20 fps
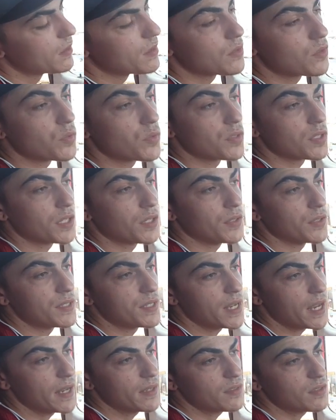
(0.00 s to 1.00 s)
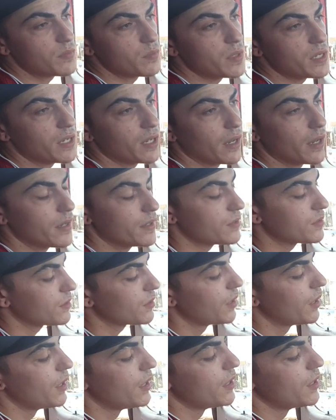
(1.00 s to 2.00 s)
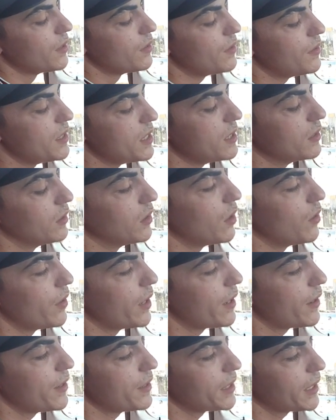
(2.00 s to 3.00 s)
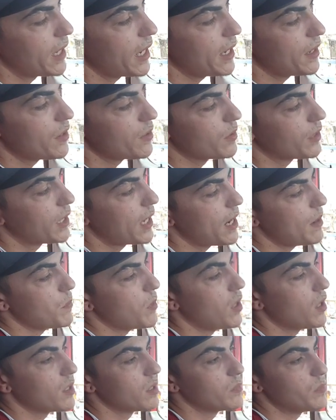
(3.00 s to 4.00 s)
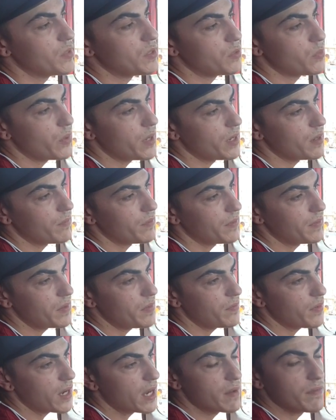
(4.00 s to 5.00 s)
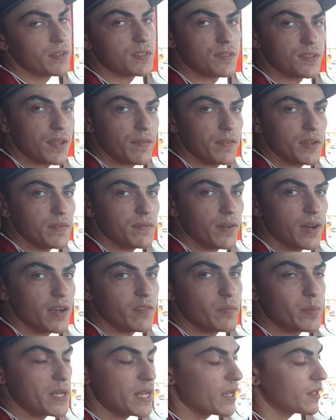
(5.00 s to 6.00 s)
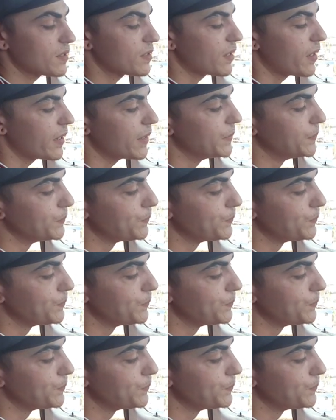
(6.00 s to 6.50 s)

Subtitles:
This was a good test because the low air indicator came on between 55 and 75 psi.